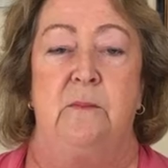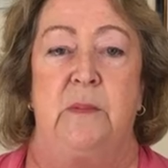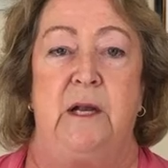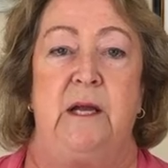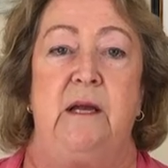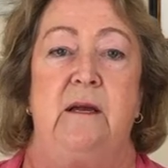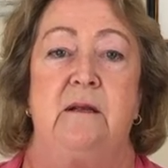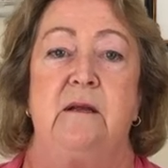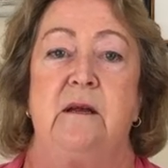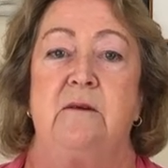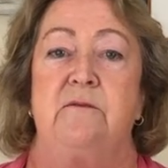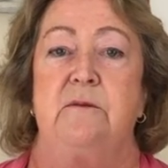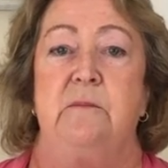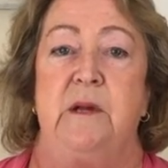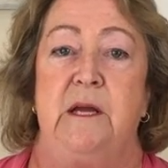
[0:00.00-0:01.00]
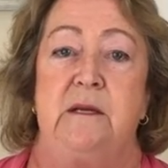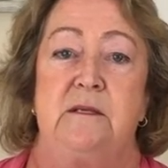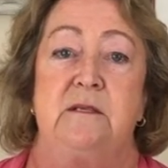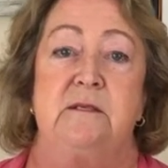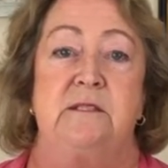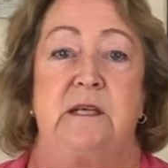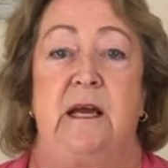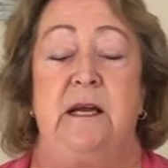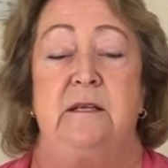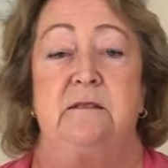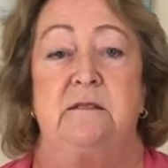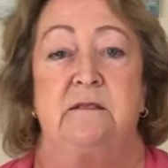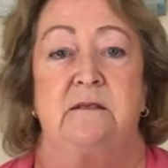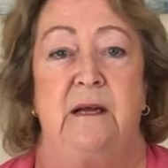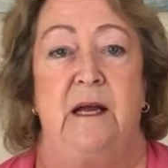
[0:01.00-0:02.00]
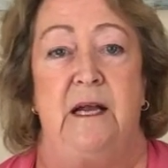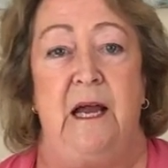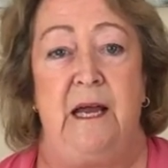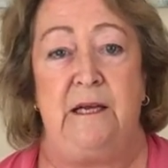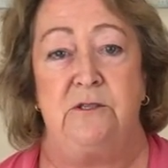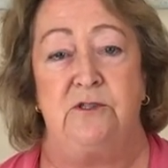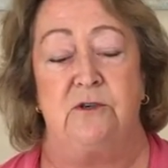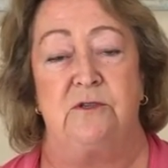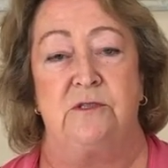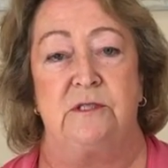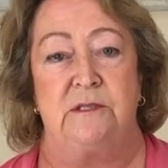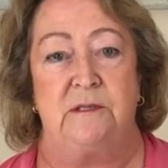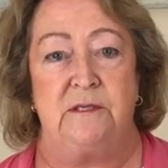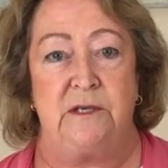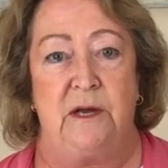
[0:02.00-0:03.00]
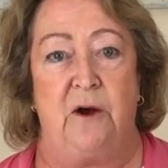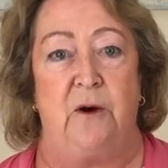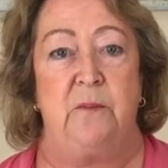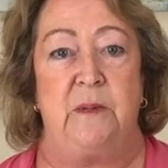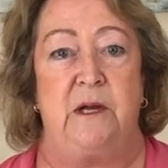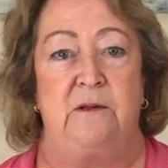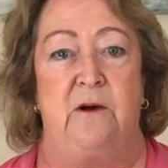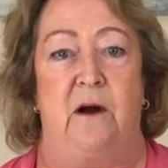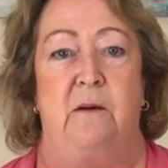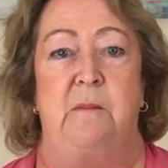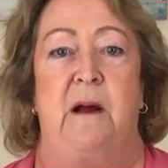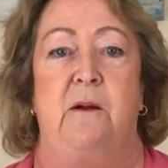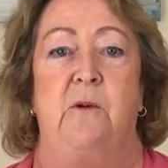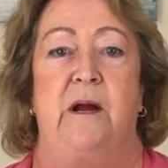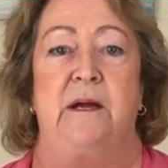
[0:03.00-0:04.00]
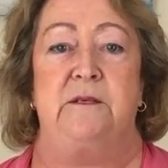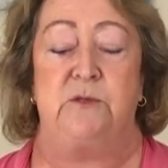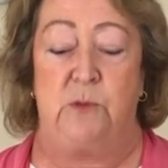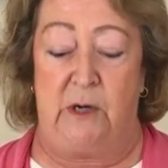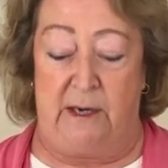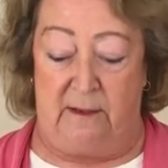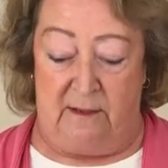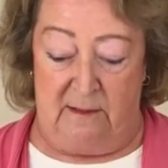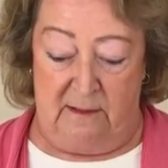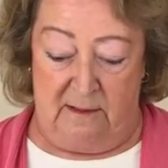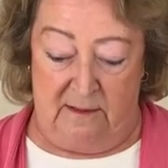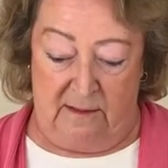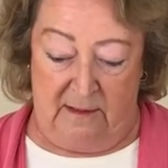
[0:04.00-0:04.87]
but he had given me saints and angels to help me along my way as well.